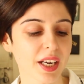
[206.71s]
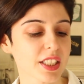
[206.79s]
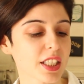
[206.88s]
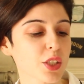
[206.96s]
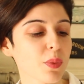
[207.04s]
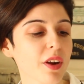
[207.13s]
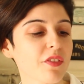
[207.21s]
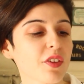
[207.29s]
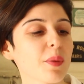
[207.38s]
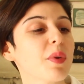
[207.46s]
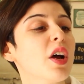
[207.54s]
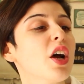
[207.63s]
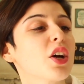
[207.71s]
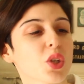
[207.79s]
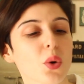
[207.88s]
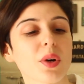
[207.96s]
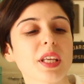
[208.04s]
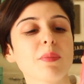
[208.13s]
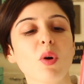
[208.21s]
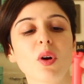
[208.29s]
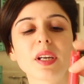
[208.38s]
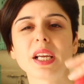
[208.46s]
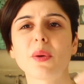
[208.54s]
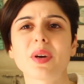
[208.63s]
It's this one from Tony
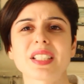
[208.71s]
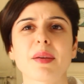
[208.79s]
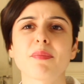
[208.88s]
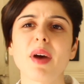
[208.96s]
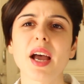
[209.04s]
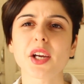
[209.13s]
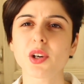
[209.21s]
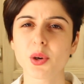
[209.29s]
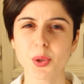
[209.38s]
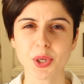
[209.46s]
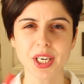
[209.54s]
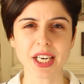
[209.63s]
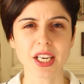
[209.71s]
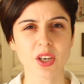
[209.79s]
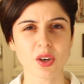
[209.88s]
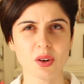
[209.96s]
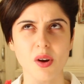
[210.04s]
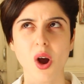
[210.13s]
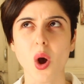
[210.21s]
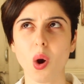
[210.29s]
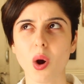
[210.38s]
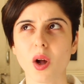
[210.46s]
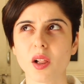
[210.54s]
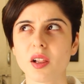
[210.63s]
Moly. It was in my Korean
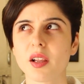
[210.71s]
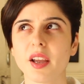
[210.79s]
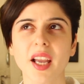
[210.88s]
haul.